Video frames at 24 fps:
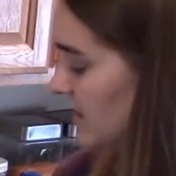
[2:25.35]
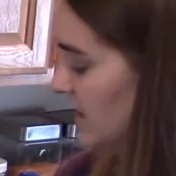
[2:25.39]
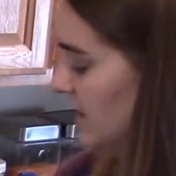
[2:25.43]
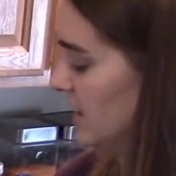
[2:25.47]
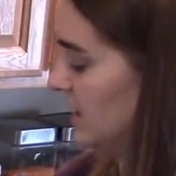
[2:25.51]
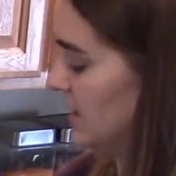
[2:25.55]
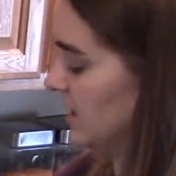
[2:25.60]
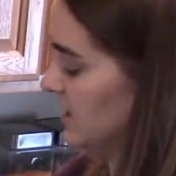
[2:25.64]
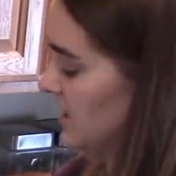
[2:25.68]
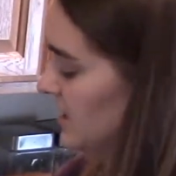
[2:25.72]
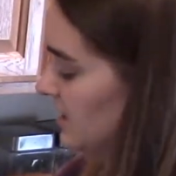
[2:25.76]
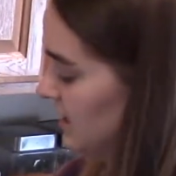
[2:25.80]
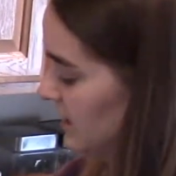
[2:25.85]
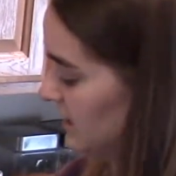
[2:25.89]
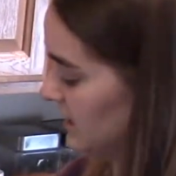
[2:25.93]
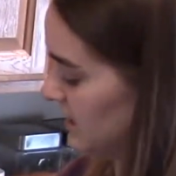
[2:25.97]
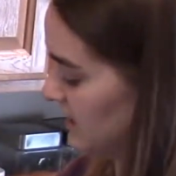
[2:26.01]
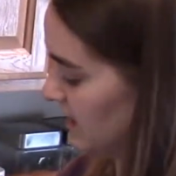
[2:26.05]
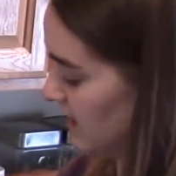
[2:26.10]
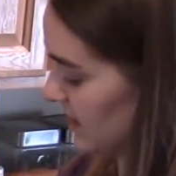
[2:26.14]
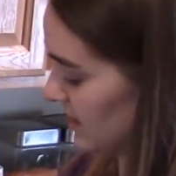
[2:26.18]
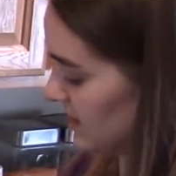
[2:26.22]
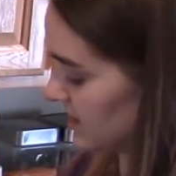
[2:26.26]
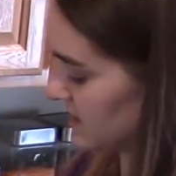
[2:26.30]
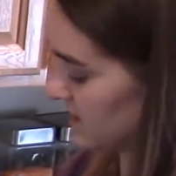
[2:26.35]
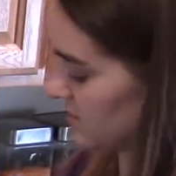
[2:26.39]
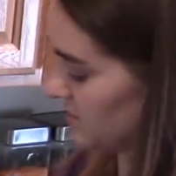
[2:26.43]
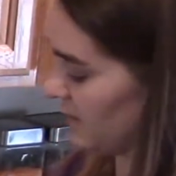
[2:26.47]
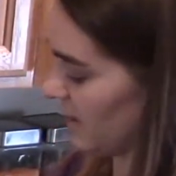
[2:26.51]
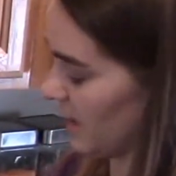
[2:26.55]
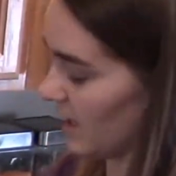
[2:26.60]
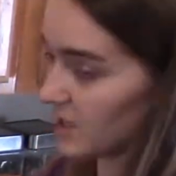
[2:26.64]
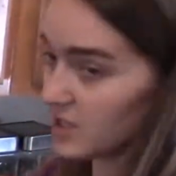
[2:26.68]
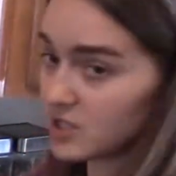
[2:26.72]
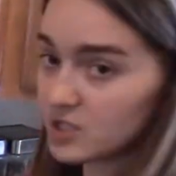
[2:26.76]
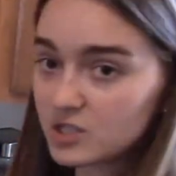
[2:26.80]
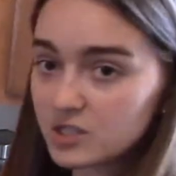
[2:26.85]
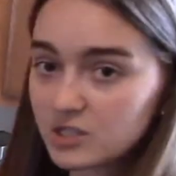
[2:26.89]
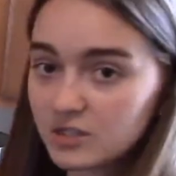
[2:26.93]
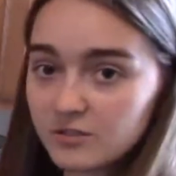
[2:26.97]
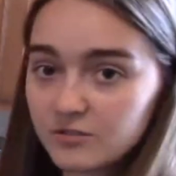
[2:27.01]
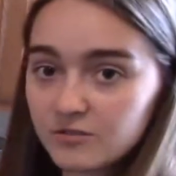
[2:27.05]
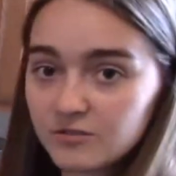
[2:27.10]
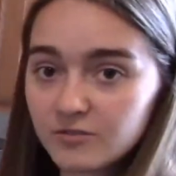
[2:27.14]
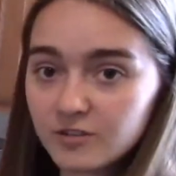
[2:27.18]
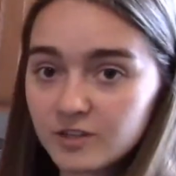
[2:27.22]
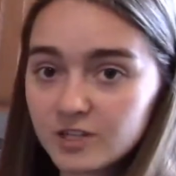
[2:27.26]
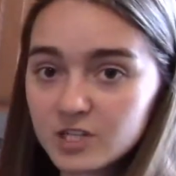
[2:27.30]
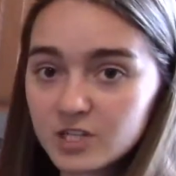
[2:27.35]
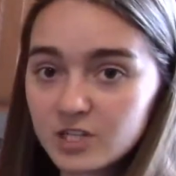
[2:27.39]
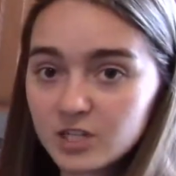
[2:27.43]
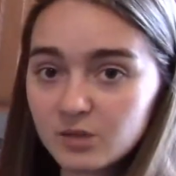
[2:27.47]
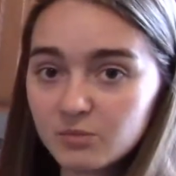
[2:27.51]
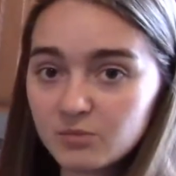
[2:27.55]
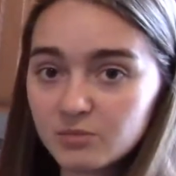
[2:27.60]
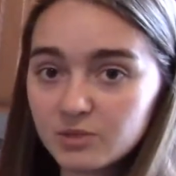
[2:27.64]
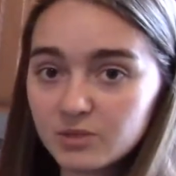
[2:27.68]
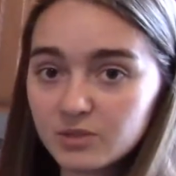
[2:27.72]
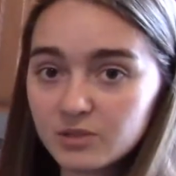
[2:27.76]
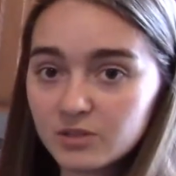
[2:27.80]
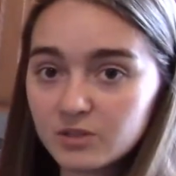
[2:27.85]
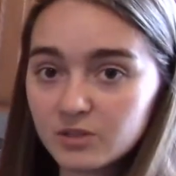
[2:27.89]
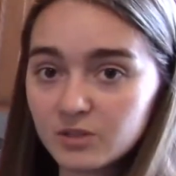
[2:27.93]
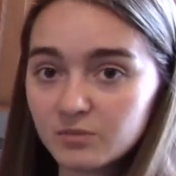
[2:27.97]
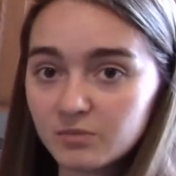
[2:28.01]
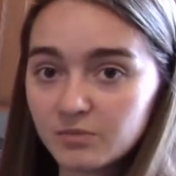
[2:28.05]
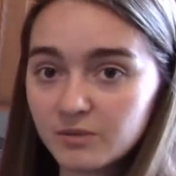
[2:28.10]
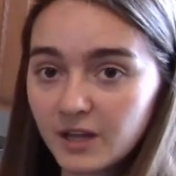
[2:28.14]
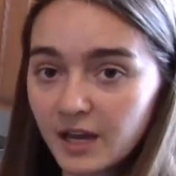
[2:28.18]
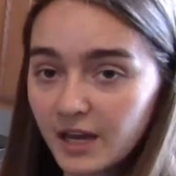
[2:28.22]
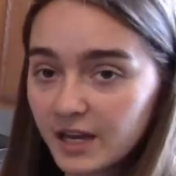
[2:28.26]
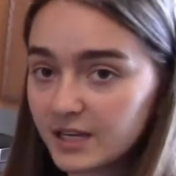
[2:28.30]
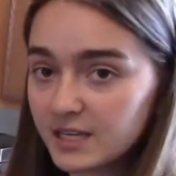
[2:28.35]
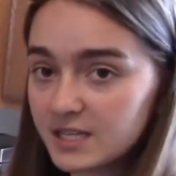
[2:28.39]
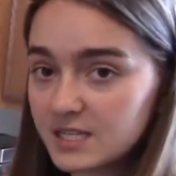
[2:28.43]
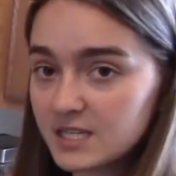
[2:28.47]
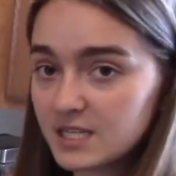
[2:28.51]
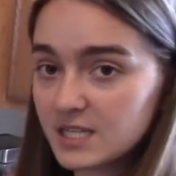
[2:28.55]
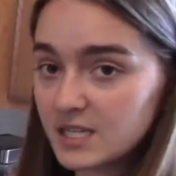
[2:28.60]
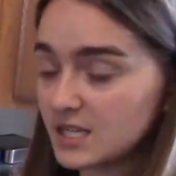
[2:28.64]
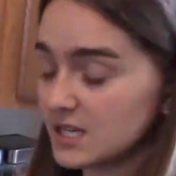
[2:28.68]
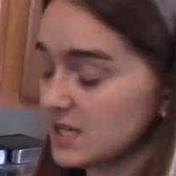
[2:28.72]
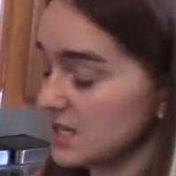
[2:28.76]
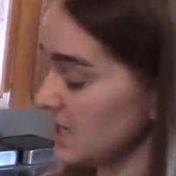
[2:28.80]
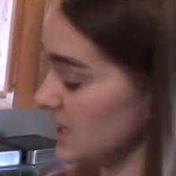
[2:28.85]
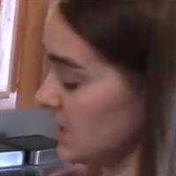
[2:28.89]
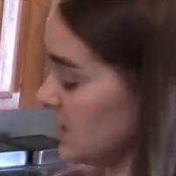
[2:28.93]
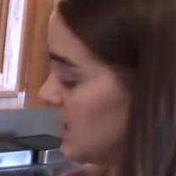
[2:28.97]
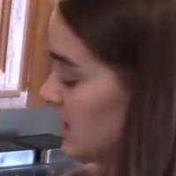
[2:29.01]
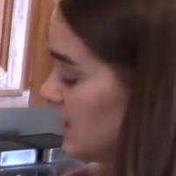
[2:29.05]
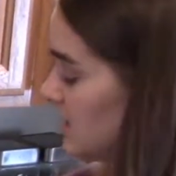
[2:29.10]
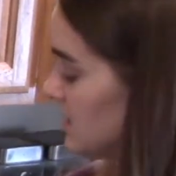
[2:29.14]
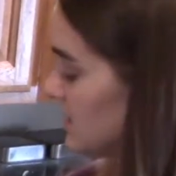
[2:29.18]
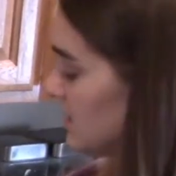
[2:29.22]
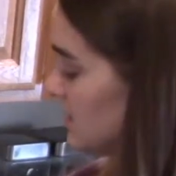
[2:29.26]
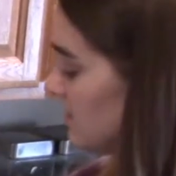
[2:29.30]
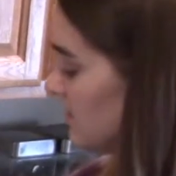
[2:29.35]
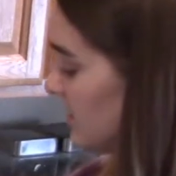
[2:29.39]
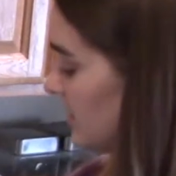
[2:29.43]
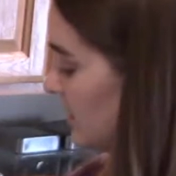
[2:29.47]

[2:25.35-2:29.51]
my next batch of freshly brewed black tea here